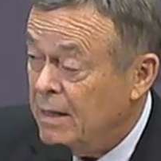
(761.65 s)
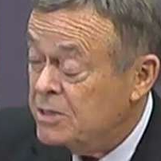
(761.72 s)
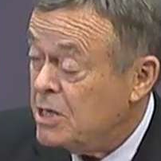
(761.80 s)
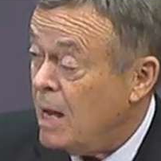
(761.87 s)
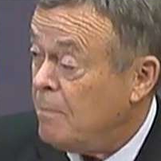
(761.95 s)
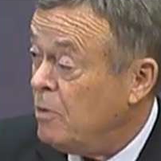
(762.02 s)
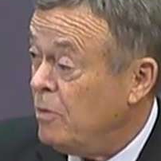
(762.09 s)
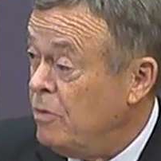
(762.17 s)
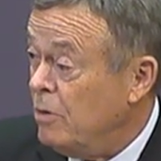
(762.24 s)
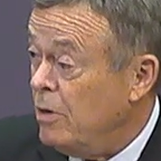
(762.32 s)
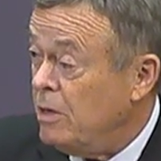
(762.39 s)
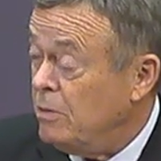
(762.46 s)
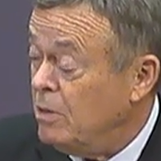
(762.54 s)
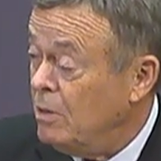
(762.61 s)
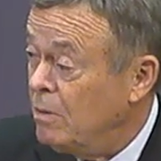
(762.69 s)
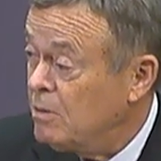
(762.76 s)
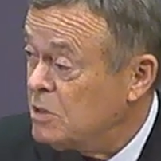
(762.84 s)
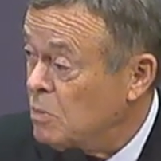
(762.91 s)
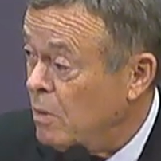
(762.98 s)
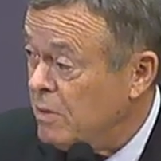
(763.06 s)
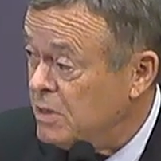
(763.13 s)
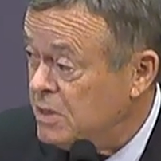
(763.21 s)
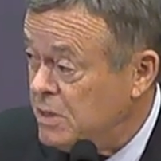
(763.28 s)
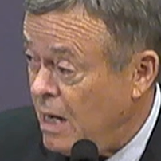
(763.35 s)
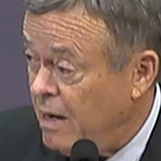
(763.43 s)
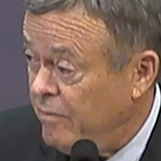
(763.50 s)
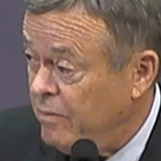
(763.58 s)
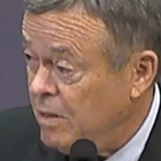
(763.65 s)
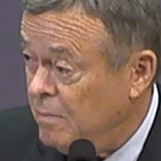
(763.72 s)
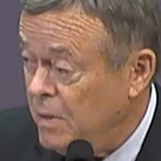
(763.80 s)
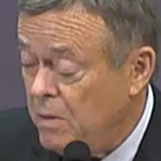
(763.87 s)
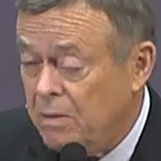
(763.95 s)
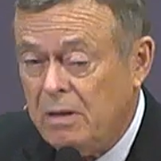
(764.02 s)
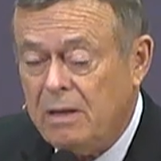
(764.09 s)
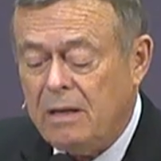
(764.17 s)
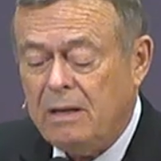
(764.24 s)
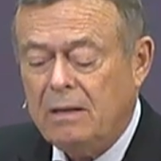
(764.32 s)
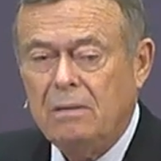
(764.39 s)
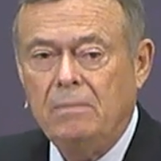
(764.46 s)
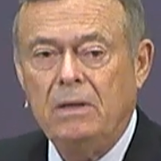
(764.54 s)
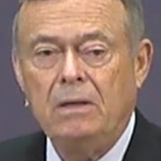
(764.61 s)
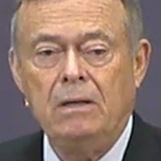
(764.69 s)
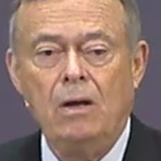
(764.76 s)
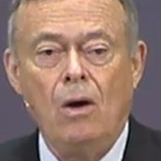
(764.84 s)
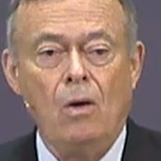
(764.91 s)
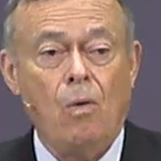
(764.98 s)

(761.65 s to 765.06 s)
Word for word: Chapter 32 is where the saved community committed